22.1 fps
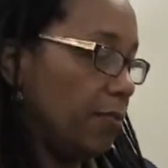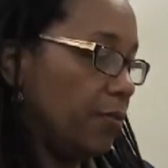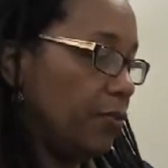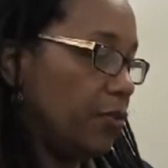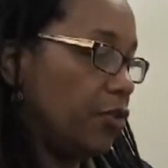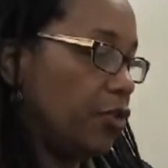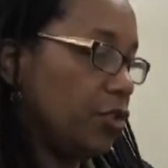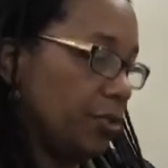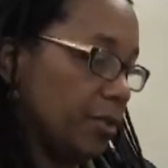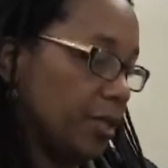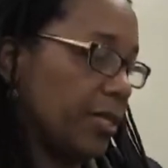
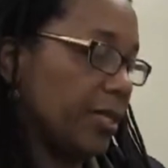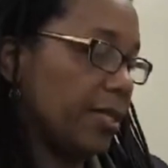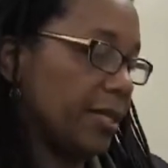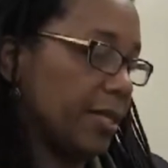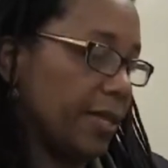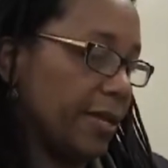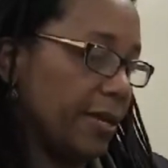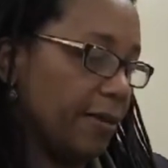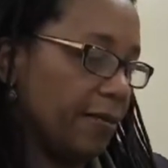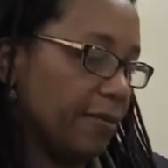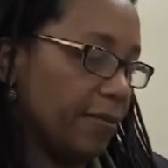during
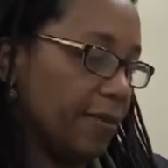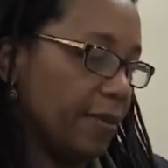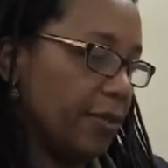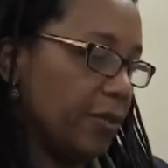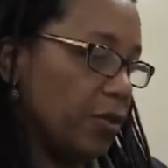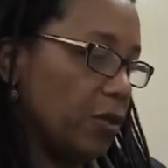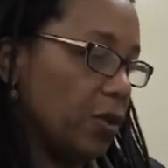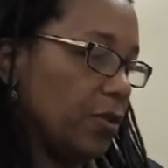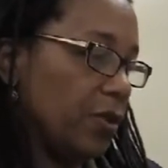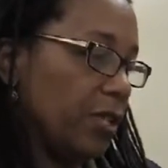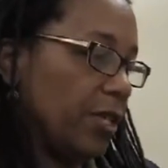slavery,
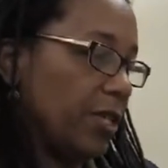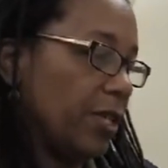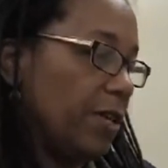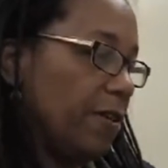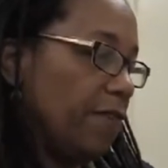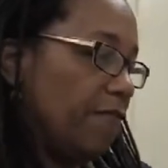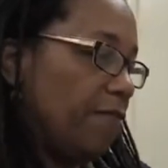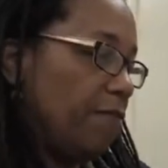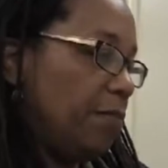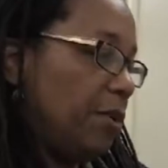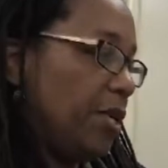so that
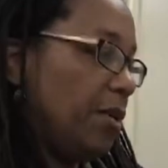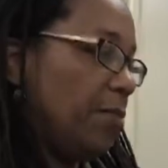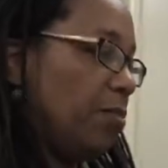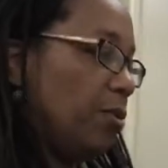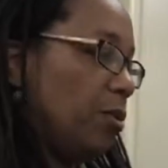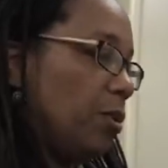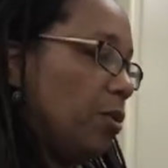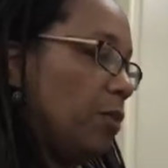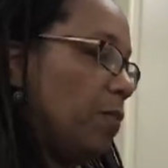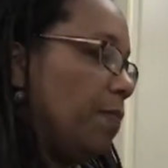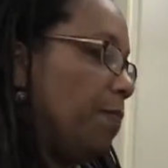if
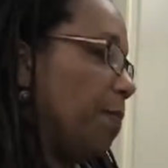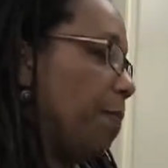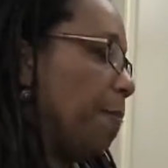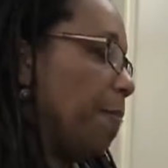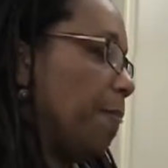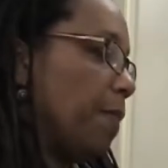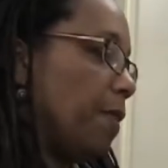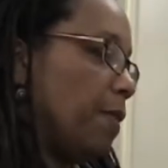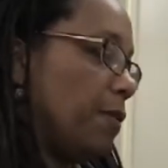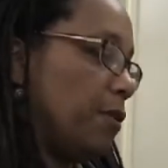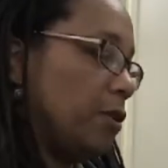people,
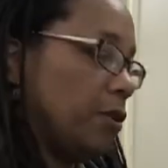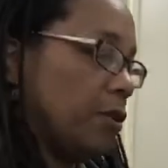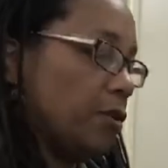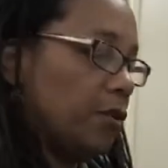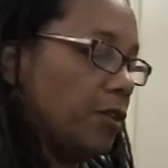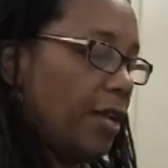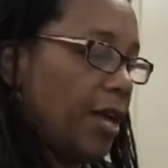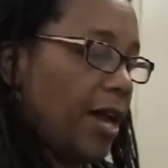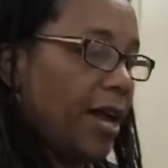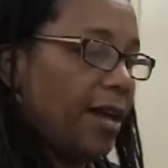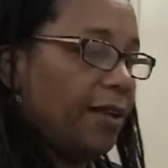you know,
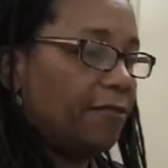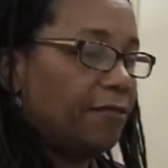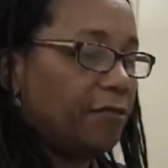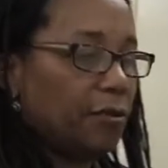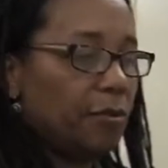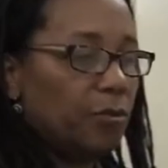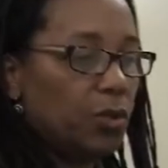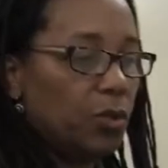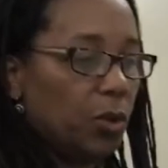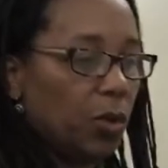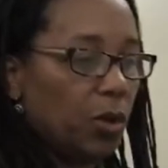the ad
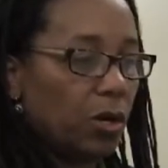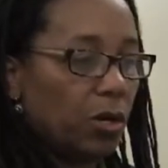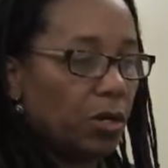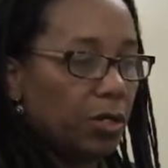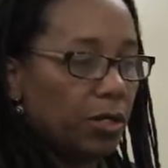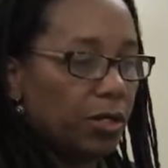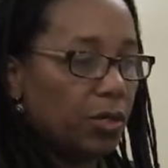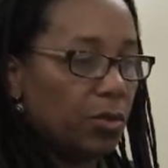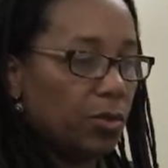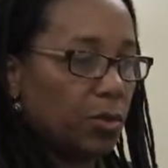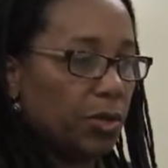from New
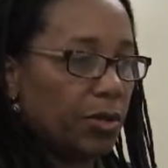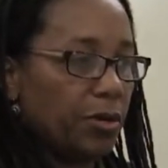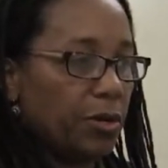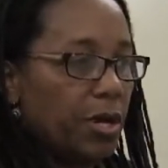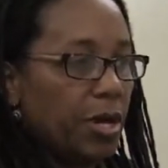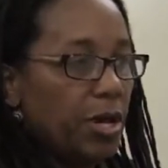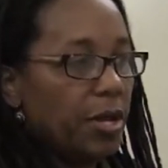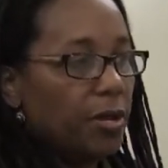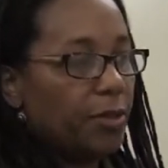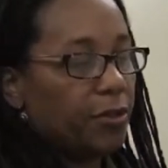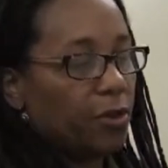Orleans where
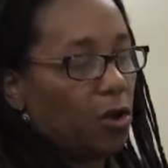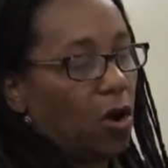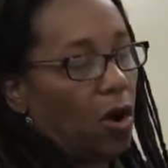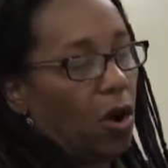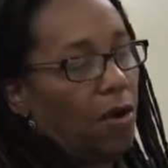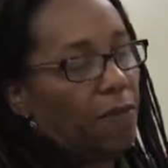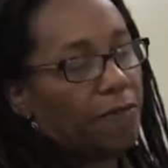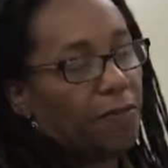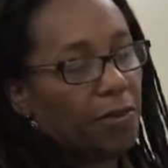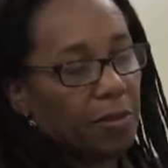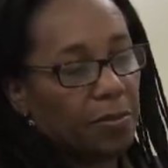they're
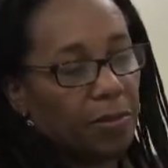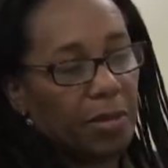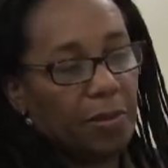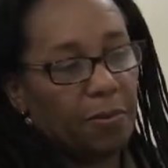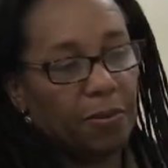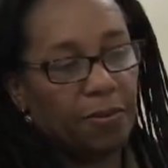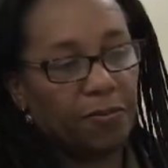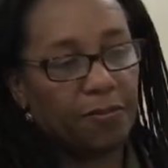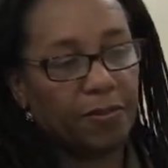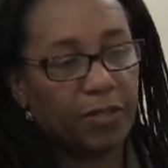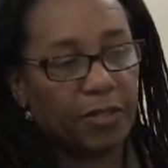offering
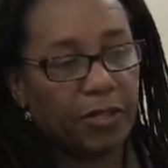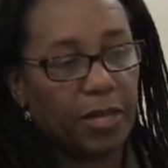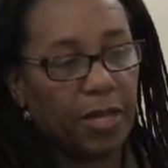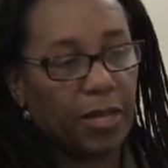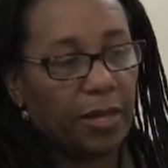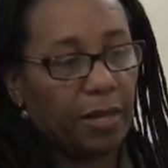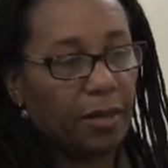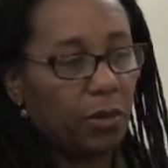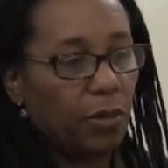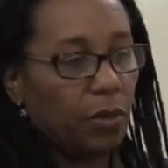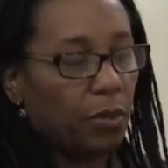people for
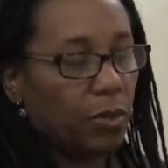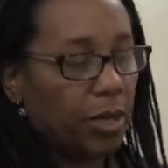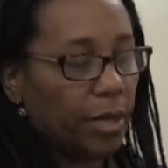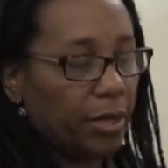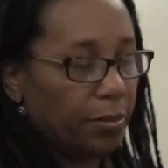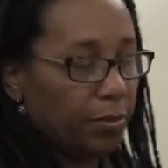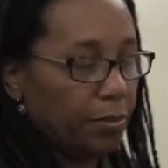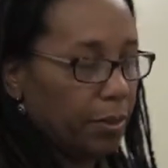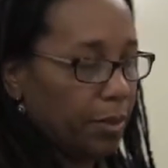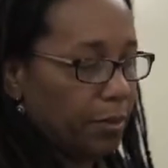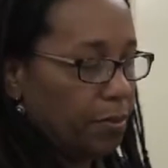sale who
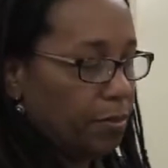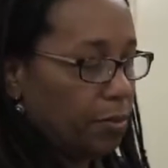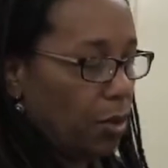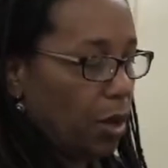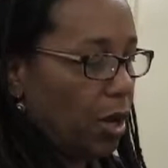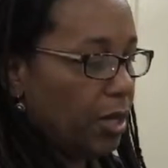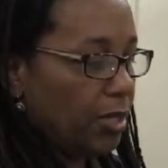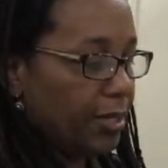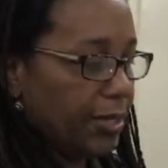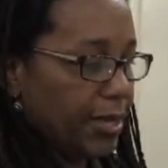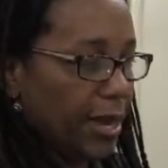had been
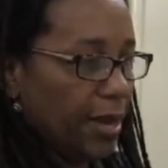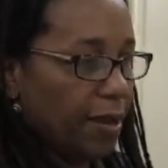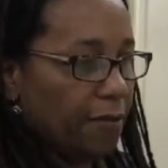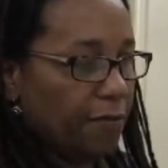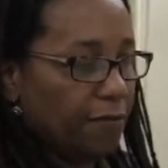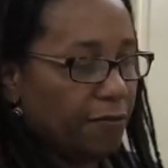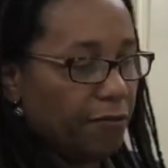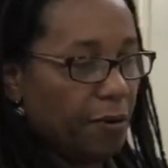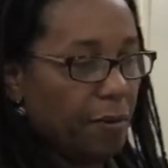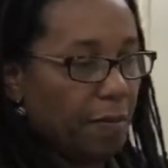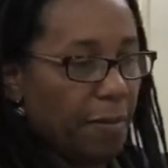brought down
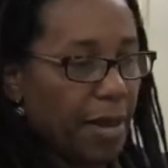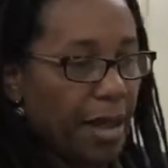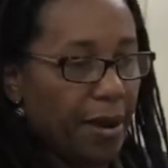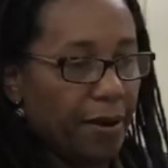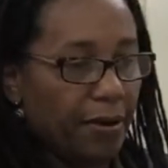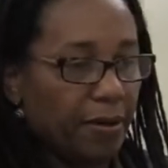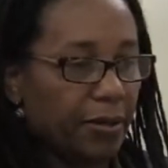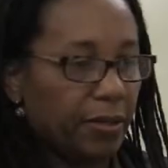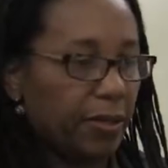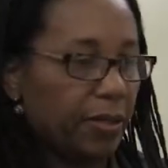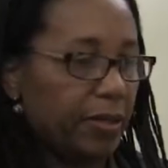from
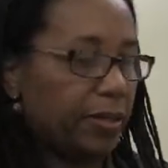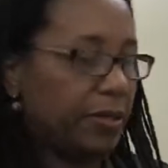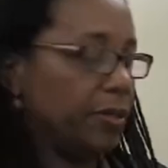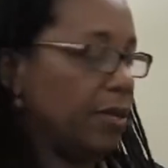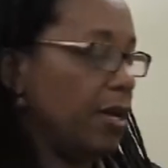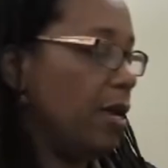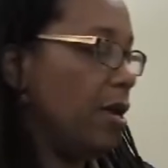Maryland.